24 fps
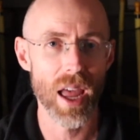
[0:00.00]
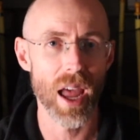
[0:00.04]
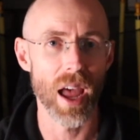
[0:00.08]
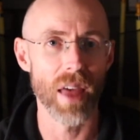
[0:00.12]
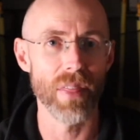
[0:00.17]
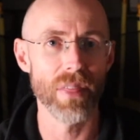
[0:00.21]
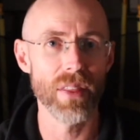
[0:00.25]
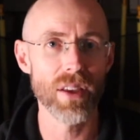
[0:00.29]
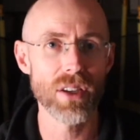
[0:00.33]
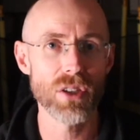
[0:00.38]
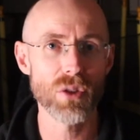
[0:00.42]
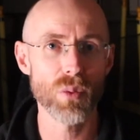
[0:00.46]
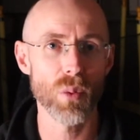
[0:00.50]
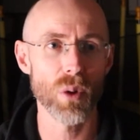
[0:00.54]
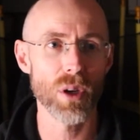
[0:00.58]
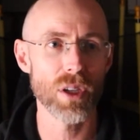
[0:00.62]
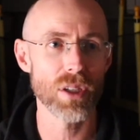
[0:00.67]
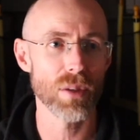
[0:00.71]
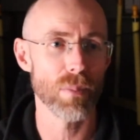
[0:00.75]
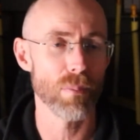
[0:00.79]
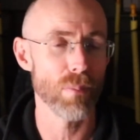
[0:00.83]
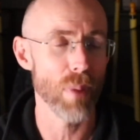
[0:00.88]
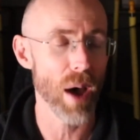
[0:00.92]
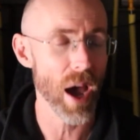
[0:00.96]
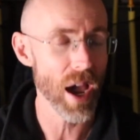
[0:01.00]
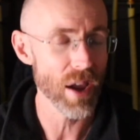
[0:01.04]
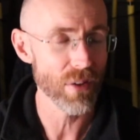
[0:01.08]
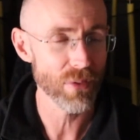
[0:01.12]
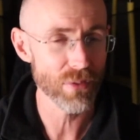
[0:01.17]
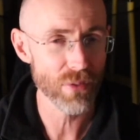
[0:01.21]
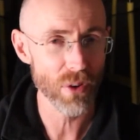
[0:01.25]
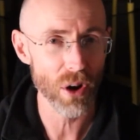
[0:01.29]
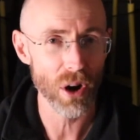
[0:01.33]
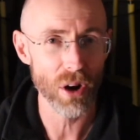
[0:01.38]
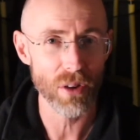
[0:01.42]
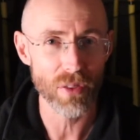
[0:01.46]
And this was by
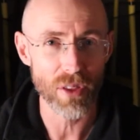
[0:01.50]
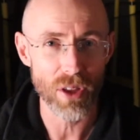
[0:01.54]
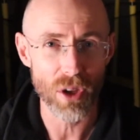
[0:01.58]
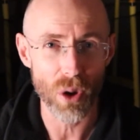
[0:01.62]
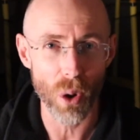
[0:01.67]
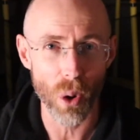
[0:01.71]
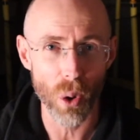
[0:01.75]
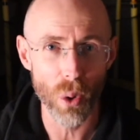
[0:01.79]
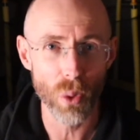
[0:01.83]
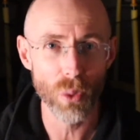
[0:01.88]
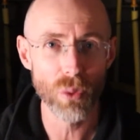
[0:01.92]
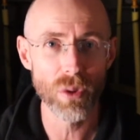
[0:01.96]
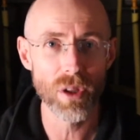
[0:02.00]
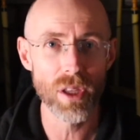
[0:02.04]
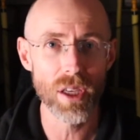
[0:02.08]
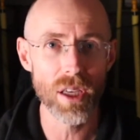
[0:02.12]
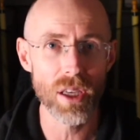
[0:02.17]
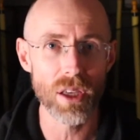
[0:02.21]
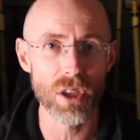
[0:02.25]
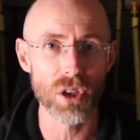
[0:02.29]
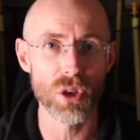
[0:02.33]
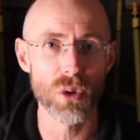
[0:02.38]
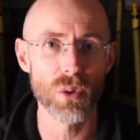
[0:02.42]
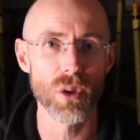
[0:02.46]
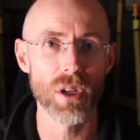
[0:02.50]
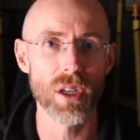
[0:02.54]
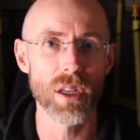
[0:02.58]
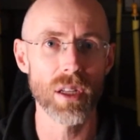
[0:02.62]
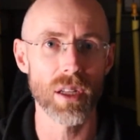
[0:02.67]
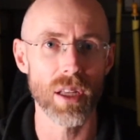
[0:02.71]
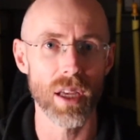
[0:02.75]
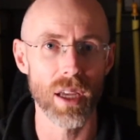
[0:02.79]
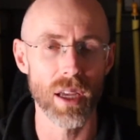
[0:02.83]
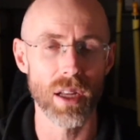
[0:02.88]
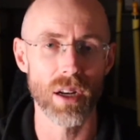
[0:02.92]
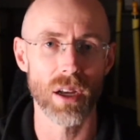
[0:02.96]
far the only
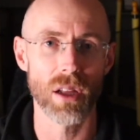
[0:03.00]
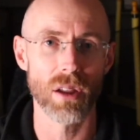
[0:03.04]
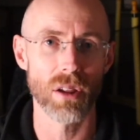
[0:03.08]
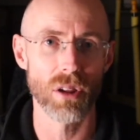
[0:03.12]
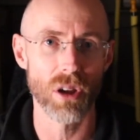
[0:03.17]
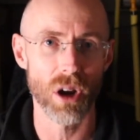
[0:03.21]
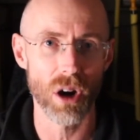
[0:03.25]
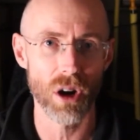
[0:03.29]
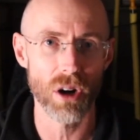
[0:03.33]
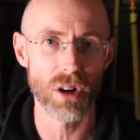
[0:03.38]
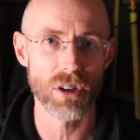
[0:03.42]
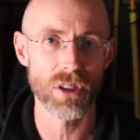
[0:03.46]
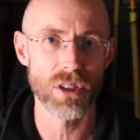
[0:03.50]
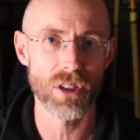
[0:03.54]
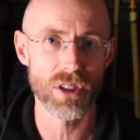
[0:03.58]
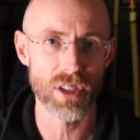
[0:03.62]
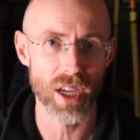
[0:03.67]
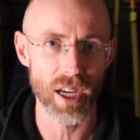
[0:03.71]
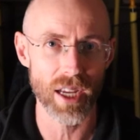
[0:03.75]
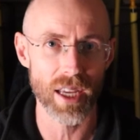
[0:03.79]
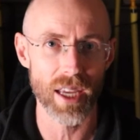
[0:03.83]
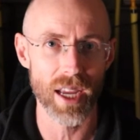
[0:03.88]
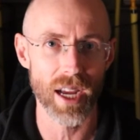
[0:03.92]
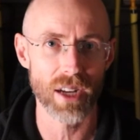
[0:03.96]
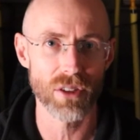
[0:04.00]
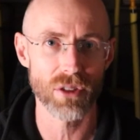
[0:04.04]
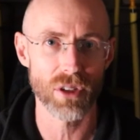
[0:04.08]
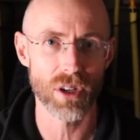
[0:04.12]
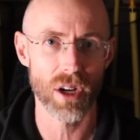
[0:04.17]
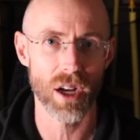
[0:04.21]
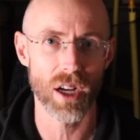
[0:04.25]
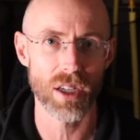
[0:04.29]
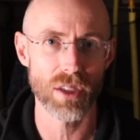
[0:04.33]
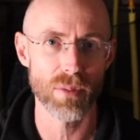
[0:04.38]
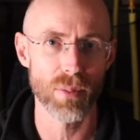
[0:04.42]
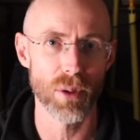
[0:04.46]
unit in a large psychiatric
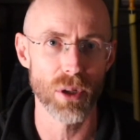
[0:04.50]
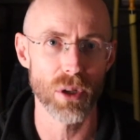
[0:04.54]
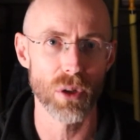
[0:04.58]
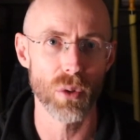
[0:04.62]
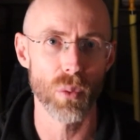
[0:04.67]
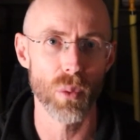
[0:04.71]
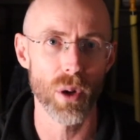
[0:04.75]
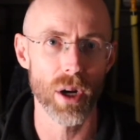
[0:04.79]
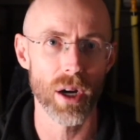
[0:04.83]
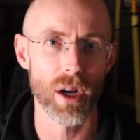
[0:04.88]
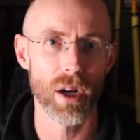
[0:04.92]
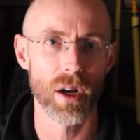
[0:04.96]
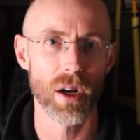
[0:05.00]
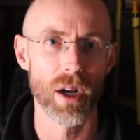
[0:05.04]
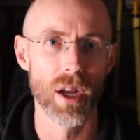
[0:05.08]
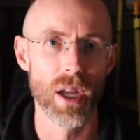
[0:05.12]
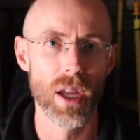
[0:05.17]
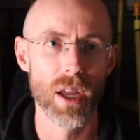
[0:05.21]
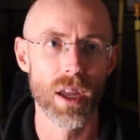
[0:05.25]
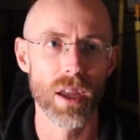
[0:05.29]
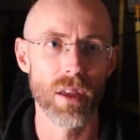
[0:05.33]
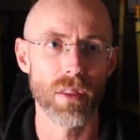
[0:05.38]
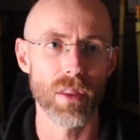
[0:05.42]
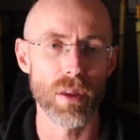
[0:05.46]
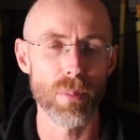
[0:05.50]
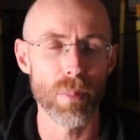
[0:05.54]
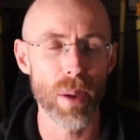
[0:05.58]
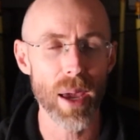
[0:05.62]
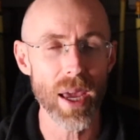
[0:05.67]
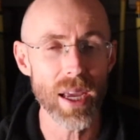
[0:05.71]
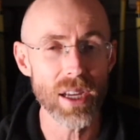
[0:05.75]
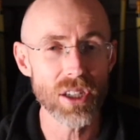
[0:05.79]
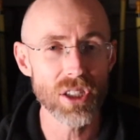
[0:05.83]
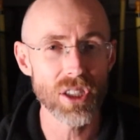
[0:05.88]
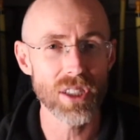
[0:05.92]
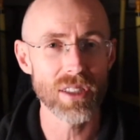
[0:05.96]
hospital where the
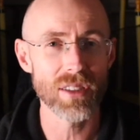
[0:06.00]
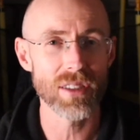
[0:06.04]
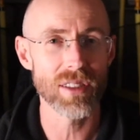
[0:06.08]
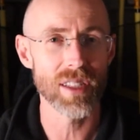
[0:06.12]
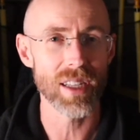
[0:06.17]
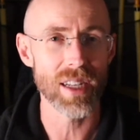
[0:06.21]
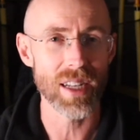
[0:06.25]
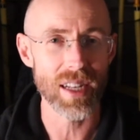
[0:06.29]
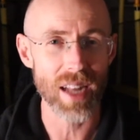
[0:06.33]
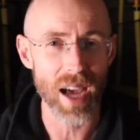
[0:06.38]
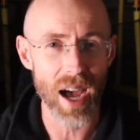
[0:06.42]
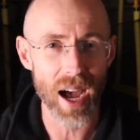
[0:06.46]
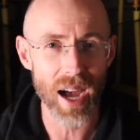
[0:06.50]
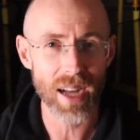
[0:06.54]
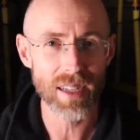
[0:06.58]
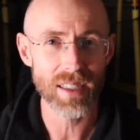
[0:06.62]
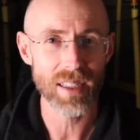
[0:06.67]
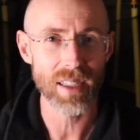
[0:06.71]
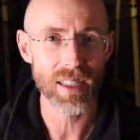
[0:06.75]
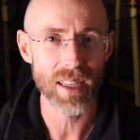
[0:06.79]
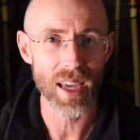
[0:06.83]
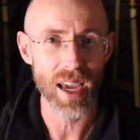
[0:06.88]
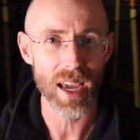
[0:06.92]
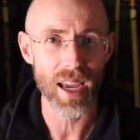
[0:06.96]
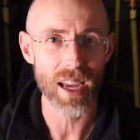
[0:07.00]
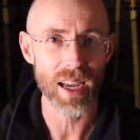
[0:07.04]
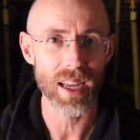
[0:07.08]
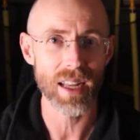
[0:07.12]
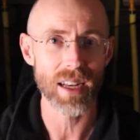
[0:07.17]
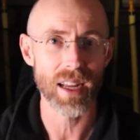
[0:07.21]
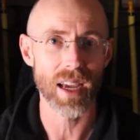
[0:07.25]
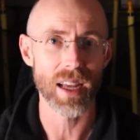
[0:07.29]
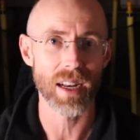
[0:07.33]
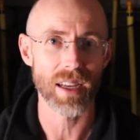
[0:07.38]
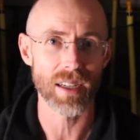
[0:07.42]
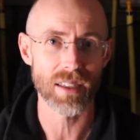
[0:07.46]
patients did not
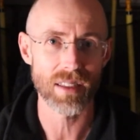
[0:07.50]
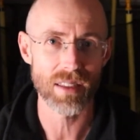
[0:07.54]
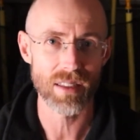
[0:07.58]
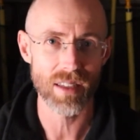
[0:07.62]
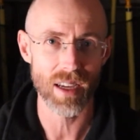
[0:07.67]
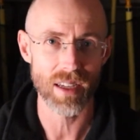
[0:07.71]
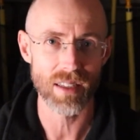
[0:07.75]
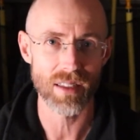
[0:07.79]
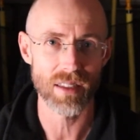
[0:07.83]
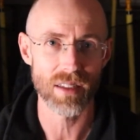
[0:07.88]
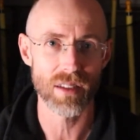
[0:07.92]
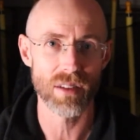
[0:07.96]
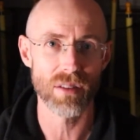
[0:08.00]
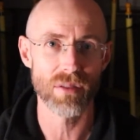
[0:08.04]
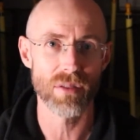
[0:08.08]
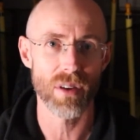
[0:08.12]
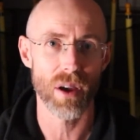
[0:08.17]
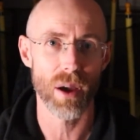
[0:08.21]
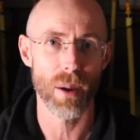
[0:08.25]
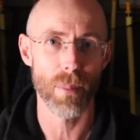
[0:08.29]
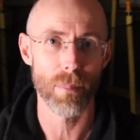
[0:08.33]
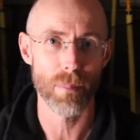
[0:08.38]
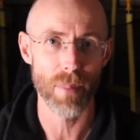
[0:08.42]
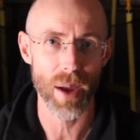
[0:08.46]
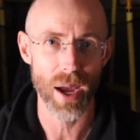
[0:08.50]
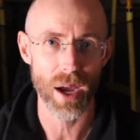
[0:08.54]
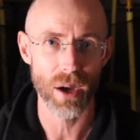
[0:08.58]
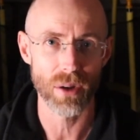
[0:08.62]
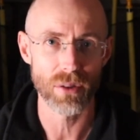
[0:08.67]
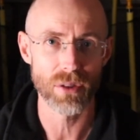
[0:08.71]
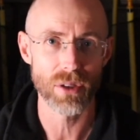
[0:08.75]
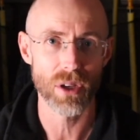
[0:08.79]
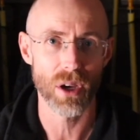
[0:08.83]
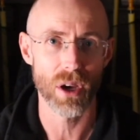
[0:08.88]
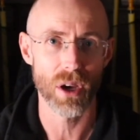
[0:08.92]
gain an excessive amount